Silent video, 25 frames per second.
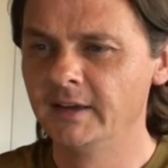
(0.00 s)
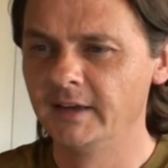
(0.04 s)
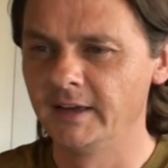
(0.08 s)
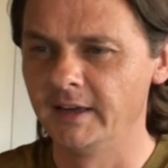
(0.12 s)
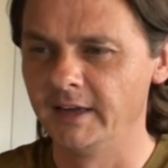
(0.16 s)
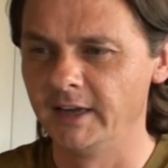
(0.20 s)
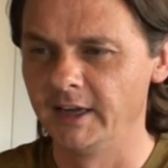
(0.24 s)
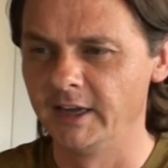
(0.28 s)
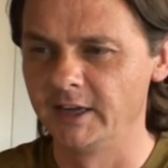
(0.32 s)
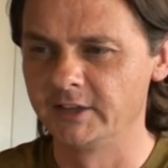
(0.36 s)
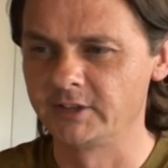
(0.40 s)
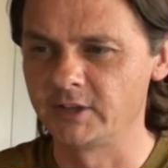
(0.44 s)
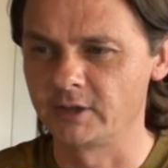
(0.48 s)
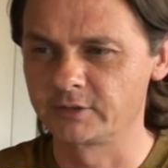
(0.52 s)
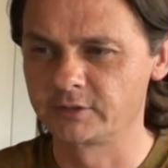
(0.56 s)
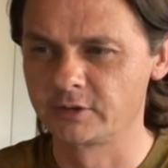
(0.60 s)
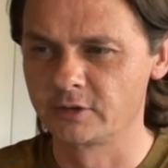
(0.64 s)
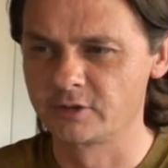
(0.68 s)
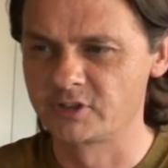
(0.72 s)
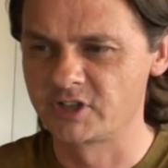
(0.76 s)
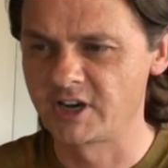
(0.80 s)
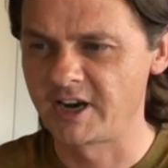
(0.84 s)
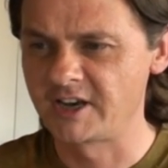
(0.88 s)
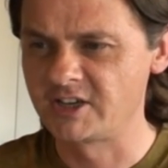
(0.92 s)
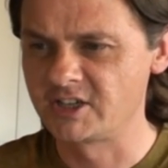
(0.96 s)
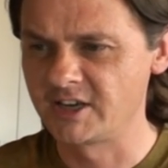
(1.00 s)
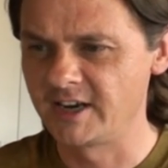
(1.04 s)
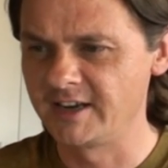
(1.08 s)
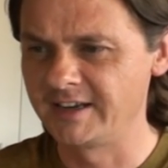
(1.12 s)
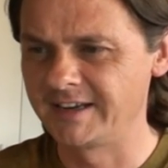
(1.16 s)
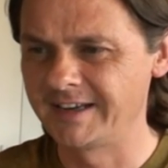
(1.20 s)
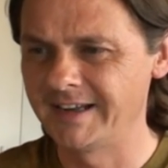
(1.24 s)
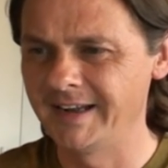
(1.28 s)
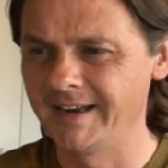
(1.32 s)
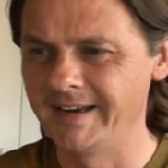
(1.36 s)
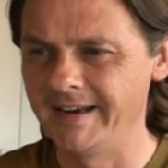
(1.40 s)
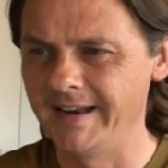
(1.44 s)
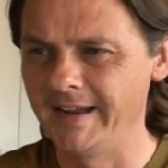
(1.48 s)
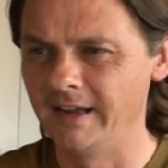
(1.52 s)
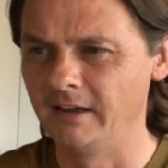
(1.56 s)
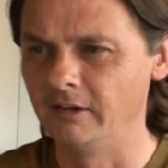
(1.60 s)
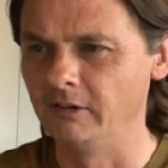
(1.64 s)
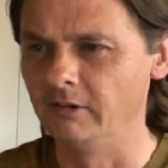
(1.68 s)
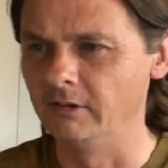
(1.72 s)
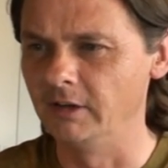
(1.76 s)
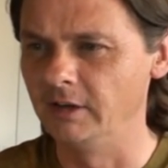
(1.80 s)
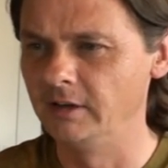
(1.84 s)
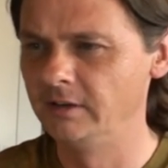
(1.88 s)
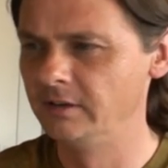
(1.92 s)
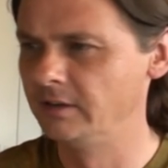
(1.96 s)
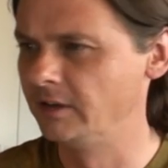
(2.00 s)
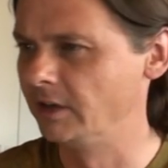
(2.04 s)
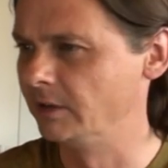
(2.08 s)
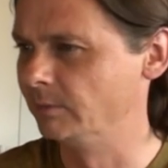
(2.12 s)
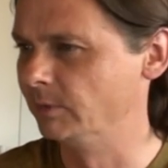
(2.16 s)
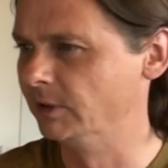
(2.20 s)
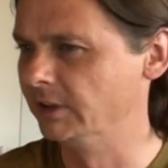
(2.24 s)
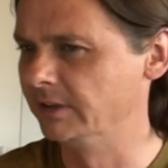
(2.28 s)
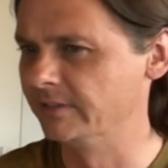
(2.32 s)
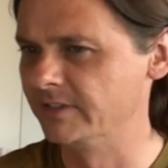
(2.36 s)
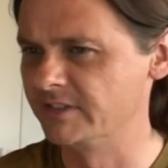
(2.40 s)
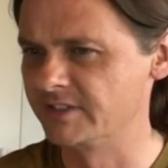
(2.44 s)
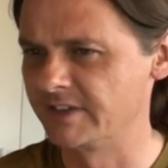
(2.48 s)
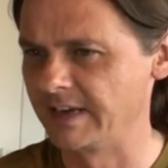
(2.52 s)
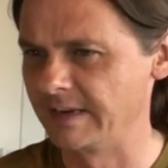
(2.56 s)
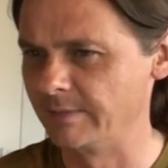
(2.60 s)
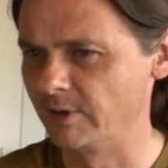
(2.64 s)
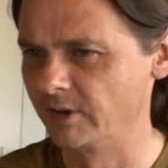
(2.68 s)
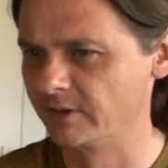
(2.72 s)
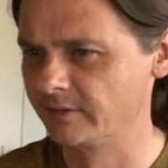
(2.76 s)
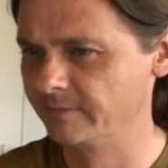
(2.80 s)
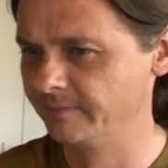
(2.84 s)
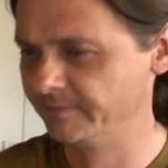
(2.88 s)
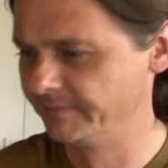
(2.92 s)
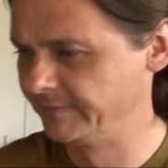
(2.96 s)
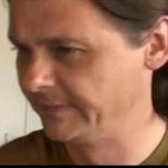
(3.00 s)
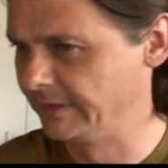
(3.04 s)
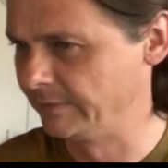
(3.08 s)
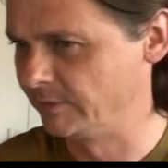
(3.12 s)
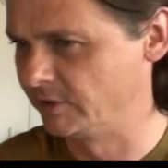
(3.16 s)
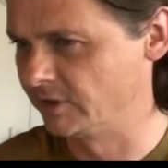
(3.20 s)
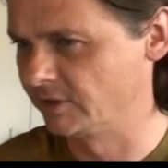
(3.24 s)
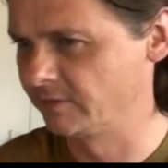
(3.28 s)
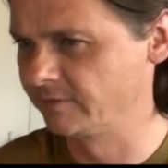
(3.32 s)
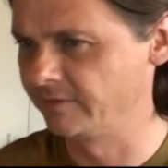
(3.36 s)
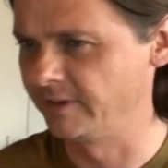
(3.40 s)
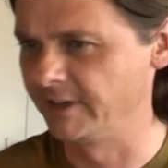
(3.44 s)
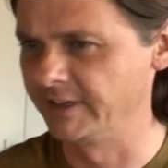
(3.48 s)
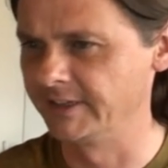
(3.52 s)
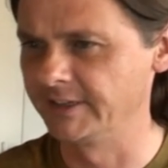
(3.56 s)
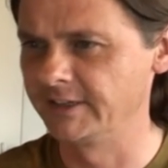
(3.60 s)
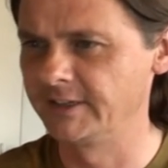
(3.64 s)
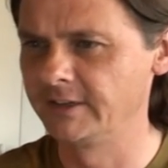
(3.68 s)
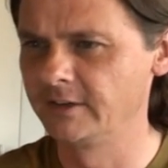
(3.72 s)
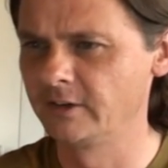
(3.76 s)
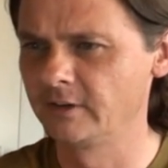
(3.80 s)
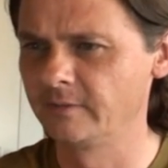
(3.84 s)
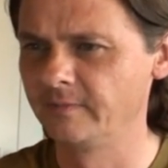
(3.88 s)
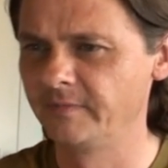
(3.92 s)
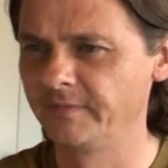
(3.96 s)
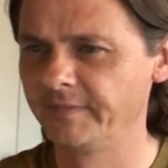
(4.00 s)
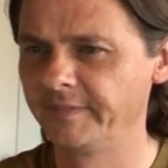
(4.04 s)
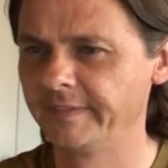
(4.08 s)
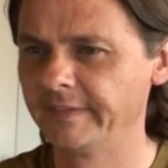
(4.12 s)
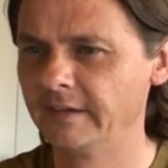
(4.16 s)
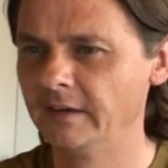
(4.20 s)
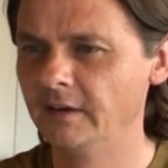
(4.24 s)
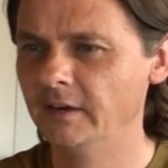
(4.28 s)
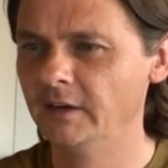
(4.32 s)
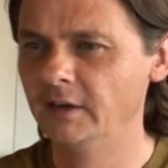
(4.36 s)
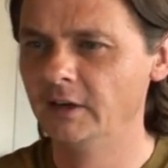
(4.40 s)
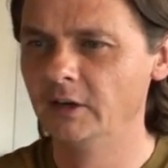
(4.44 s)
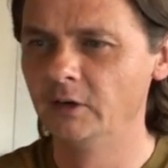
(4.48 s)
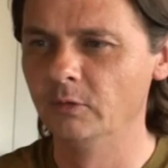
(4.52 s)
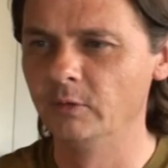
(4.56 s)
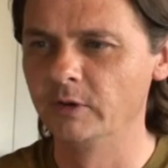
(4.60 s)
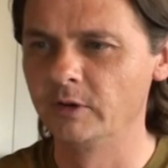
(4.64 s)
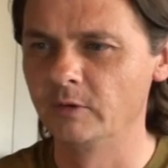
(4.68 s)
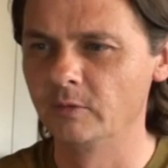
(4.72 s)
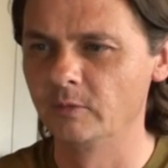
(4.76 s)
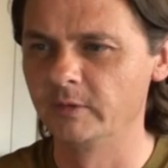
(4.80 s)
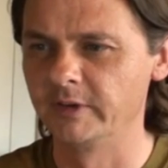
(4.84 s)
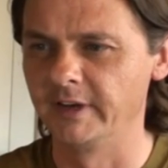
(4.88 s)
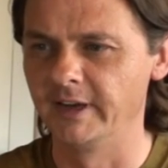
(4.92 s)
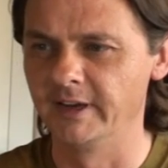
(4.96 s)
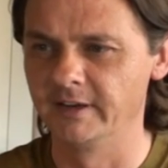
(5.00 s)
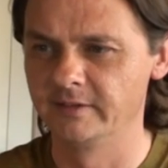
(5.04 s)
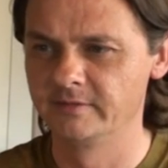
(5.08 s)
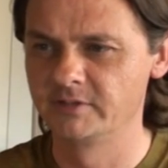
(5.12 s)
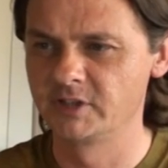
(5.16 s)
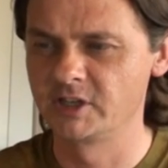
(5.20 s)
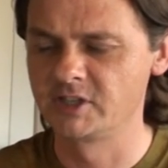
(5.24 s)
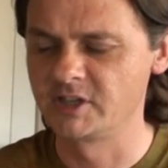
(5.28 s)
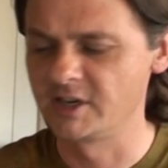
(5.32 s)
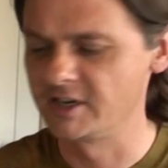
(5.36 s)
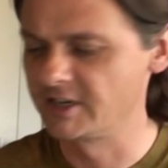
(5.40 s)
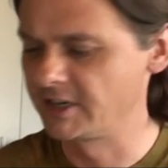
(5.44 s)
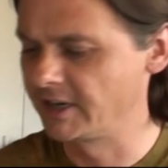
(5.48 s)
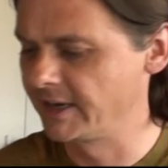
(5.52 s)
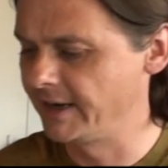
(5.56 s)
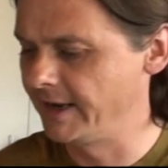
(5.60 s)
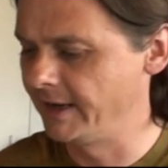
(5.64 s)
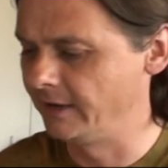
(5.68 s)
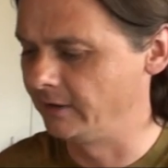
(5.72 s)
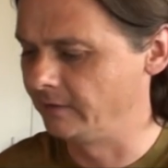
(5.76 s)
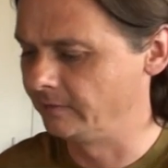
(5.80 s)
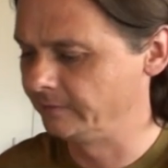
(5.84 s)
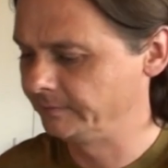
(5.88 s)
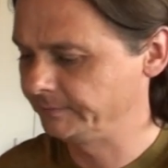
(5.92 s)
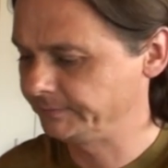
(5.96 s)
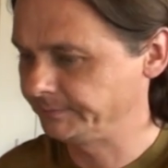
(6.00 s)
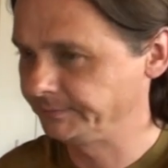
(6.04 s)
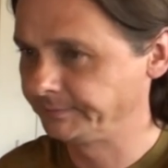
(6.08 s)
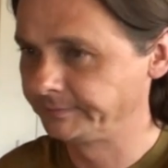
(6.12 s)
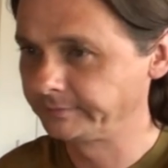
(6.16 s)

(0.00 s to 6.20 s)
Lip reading: Dr. J.J. Cannell, I believe his name is. Let me just find it here. Yeah, J.J. Cannell.